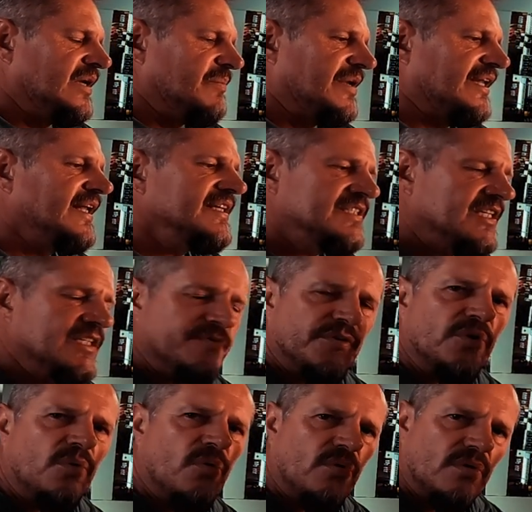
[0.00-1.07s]
But let's just
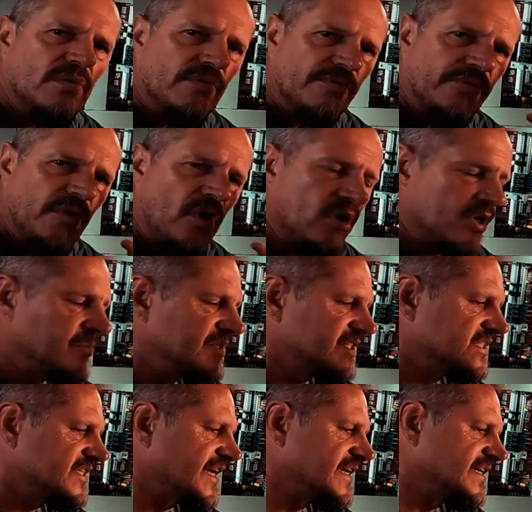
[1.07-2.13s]
for, for
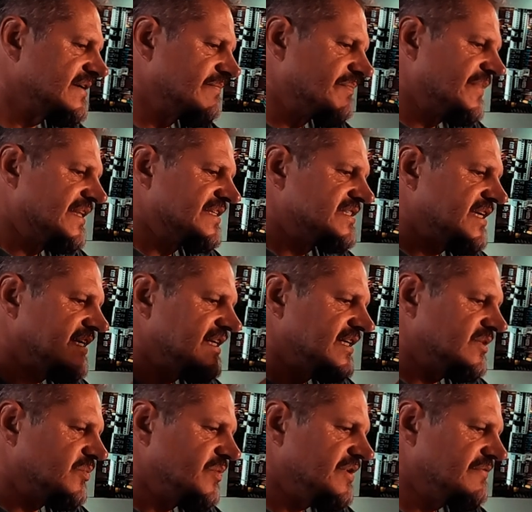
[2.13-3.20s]
argument's sake say
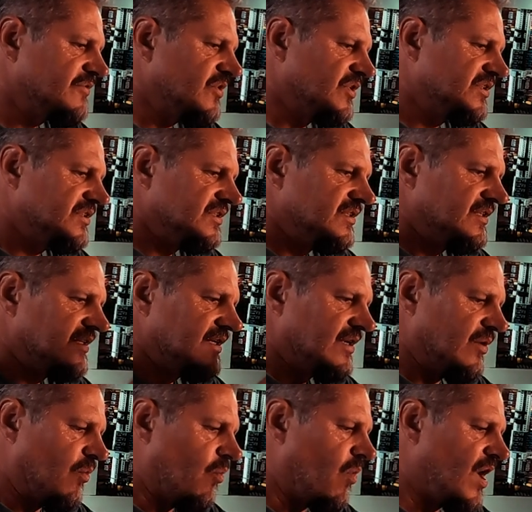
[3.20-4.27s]
that we've got
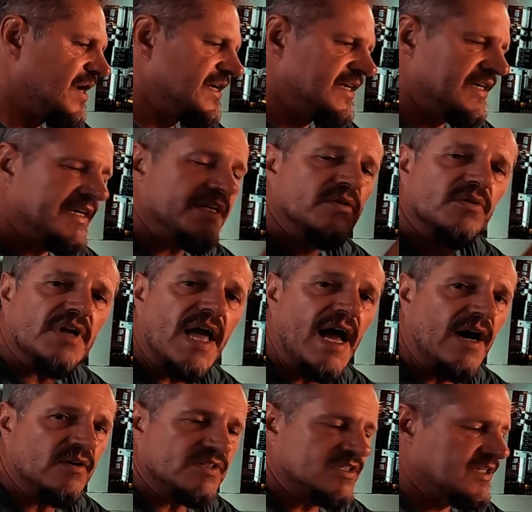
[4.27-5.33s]
one ring on the
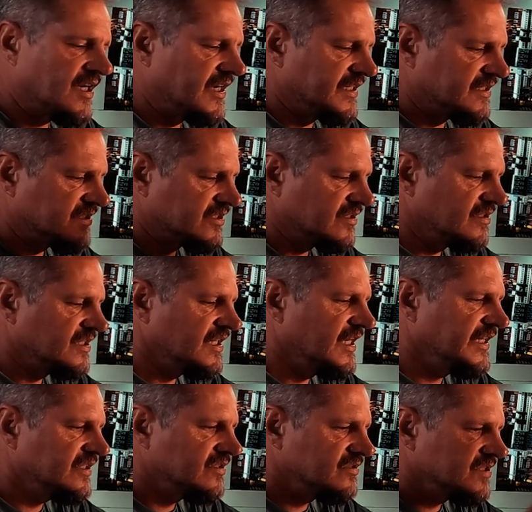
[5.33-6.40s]
outside. So the
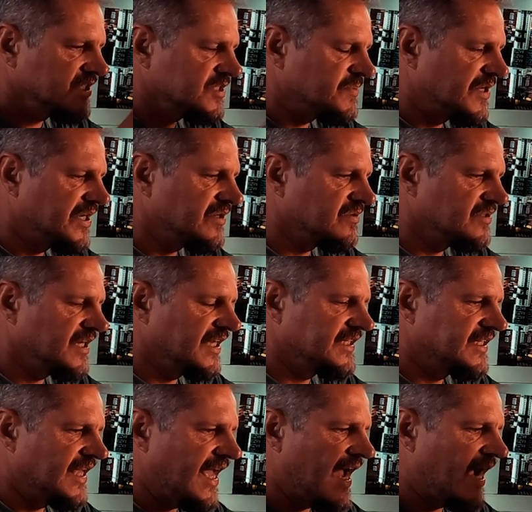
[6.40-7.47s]
electrons is spinning on
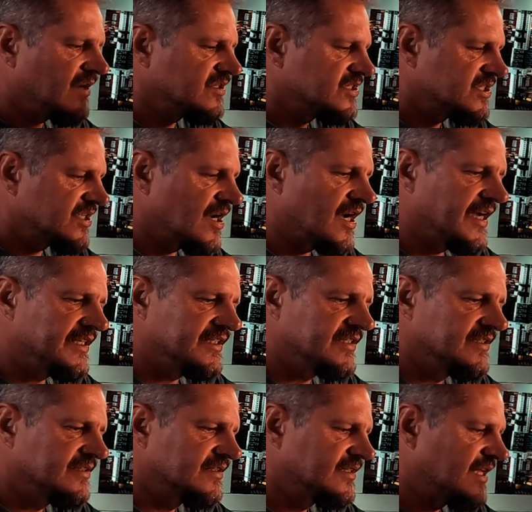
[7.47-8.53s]
that outside,
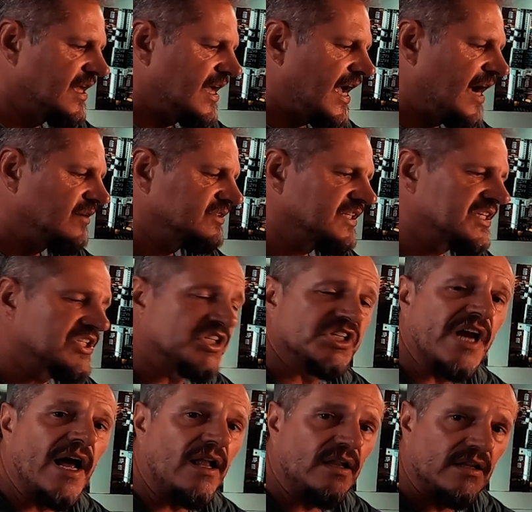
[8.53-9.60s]
the outer
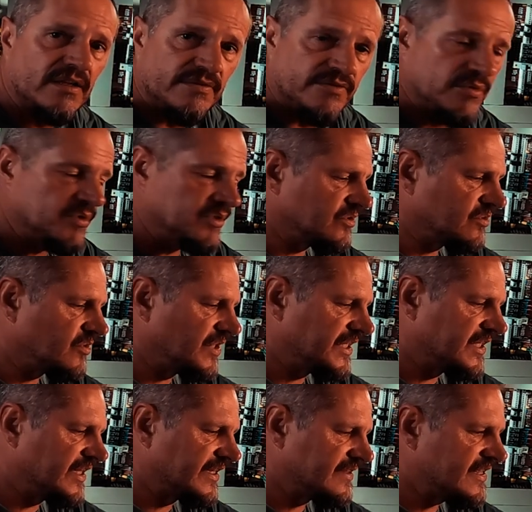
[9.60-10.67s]
shell, if you call
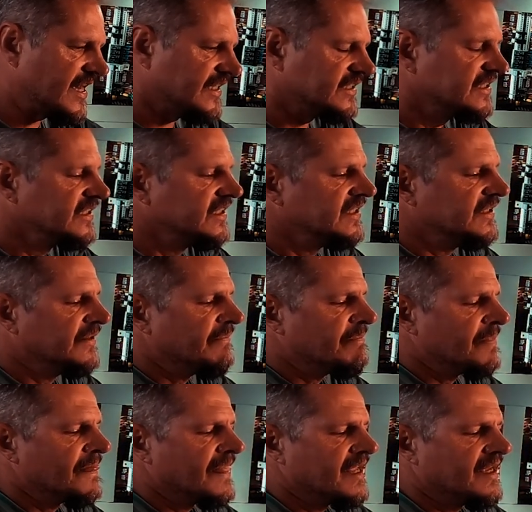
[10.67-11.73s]
it like that.
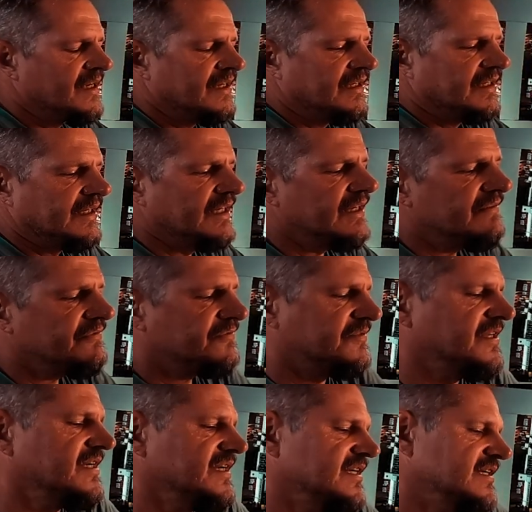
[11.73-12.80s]
If
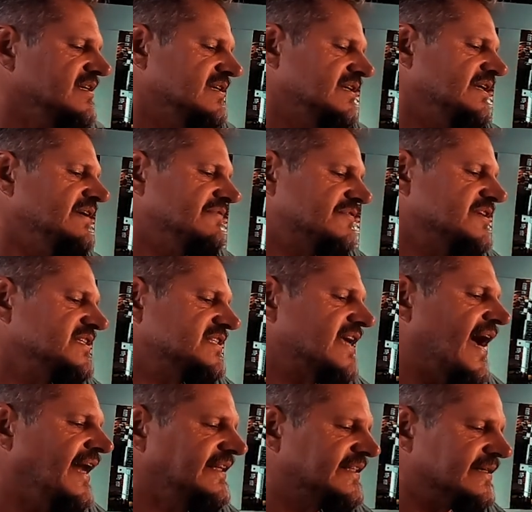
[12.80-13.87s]
the if this
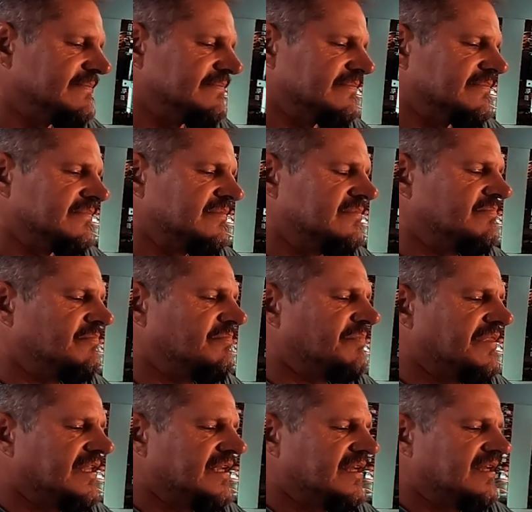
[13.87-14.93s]
atom
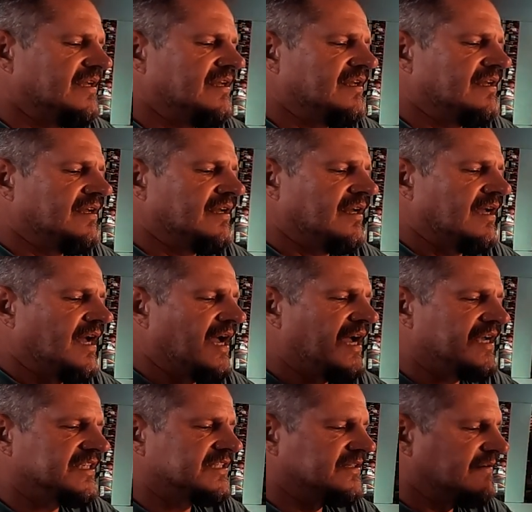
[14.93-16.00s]

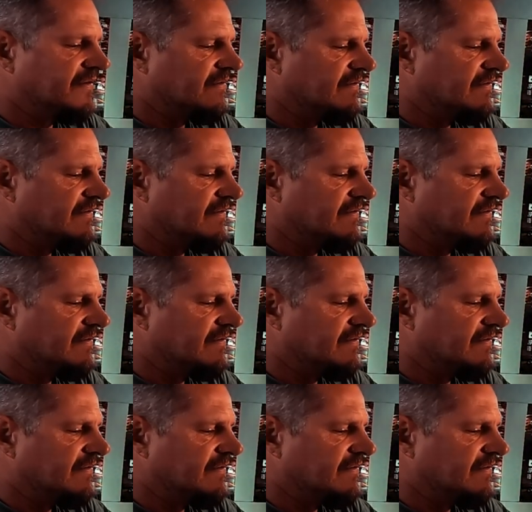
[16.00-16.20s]
has